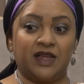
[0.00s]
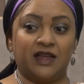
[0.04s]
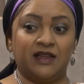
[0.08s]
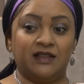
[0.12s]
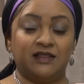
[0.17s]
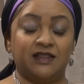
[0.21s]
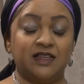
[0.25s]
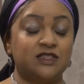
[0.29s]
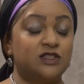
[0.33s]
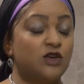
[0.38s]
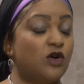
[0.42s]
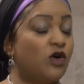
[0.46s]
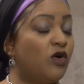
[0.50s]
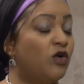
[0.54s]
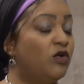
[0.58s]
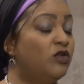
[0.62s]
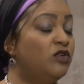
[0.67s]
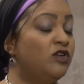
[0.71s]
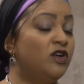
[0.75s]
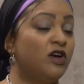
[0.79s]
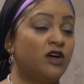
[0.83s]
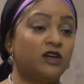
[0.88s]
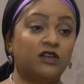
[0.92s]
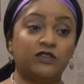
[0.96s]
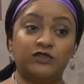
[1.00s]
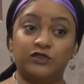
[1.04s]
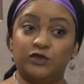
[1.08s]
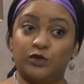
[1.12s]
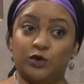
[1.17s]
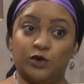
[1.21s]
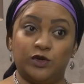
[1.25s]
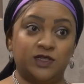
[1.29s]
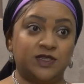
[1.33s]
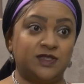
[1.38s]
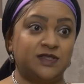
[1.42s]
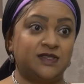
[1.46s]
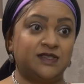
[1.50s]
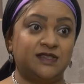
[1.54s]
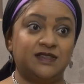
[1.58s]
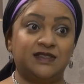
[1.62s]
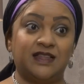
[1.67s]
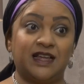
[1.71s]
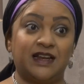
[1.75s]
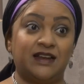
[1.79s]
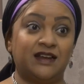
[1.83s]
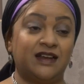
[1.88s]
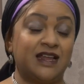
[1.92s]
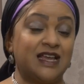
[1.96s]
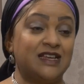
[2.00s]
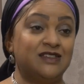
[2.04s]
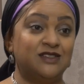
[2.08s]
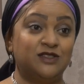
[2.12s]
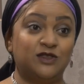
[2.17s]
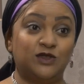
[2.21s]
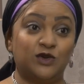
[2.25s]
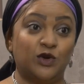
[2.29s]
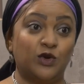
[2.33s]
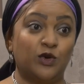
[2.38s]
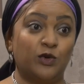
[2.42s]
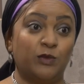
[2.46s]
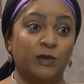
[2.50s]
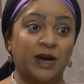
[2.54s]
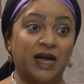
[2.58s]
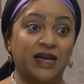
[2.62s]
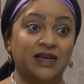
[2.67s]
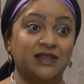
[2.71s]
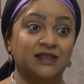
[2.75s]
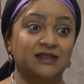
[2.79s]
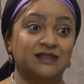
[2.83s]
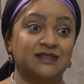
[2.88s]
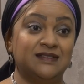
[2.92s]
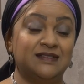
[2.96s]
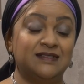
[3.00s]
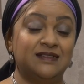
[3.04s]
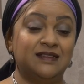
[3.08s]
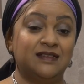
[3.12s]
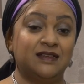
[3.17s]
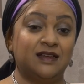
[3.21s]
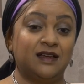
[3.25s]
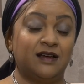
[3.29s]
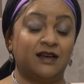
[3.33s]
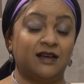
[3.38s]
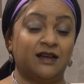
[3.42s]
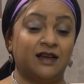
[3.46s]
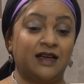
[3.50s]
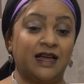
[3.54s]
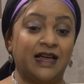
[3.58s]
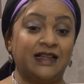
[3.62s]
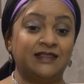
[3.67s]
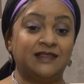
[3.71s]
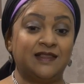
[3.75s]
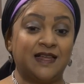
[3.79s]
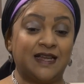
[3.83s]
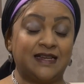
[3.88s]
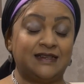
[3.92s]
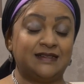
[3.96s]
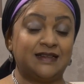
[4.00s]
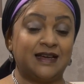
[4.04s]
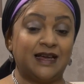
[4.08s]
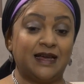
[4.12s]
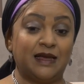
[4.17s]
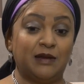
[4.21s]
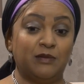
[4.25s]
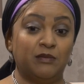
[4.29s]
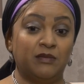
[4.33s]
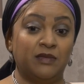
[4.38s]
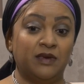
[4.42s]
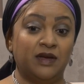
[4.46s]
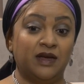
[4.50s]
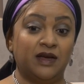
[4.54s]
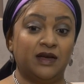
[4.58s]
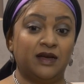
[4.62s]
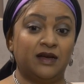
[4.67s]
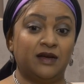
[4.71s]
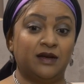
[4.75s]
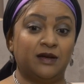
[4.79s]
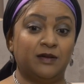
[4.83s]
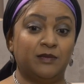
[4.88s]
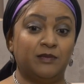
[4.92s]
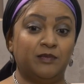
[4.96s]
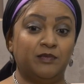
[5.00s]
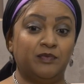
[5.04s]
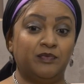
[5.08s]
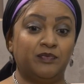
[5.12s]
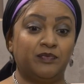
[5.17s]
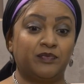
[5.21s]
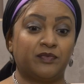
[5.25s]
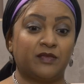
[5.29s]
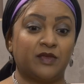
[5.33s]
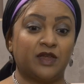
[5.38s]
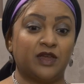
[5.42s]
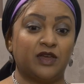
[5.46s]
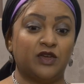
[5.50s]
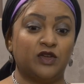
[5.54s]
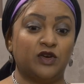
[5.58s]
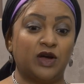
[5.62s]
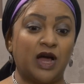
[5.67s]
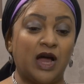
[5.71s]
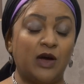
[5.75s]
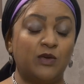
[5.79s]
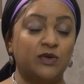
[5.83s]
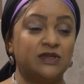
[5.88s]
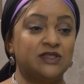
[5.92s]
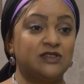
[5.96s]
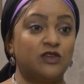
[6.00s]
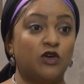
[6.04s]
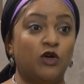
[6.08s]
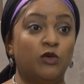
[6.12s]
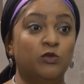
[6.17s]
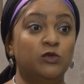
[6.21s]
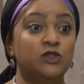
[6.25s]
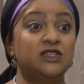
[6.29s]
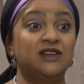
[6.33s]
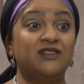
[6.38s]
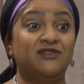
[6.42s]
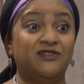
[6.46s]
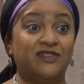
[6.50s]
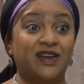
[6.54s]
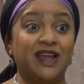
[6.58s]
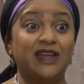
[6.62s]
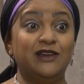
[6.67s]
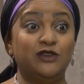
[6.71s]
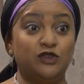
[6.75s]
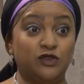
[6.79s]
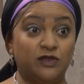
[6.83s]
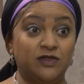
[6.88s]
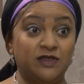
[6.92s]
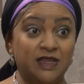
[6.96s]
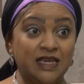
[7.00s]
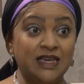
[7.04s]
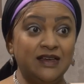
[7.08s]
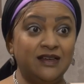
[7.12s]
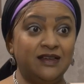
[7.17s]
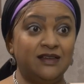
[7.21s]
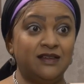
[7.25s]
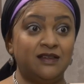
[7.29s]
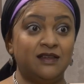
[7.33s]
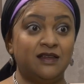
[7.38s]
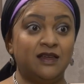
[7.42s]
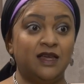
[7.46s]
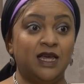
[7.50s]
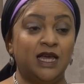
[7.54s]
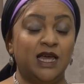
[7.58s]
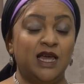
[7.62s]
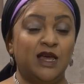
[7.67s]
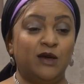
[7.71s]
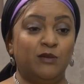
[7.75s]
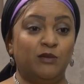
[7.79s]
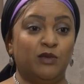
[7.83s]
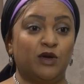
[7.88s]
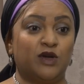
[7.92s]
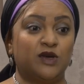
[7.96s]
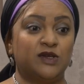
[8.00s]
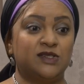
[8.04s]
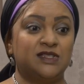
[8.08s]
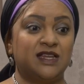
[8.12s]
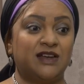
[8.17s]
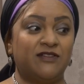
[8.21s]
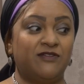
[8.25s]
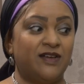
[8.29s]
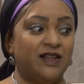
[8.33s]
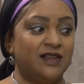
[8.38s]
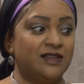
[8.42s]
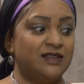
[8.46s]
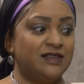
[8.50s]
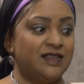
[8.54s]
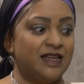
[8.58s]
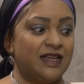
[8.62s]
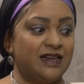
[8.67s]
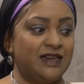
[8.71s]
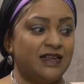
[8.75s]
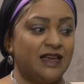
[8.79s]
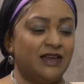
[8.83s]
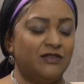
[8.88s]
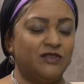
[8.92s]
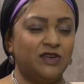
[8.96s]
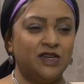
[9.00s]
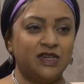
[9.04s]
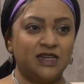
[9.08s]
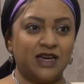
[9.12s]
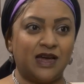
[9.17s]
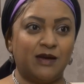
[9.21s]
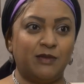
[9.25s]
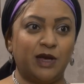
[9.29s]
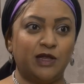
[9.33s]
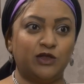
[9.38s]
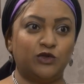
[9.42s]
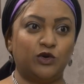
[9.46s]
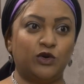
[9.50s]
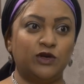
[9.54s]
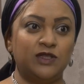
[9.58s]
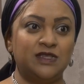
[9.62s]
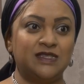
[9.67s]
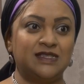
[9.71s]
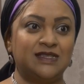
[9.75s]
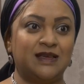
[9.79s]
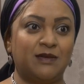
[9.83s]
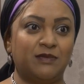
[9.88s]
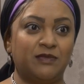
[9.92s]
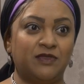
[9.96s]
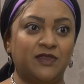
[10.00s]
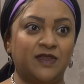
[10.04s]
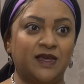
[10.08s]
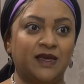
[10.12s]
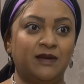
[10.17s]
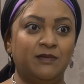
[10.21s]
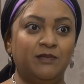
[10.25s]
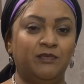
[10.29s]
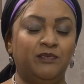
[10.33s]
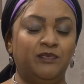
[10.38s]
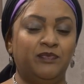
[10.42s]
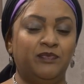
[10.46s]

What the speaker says: There's a whole lot of thoughts that race through your mind at that time. I was almost afraid to think, because I felt that every time I thought something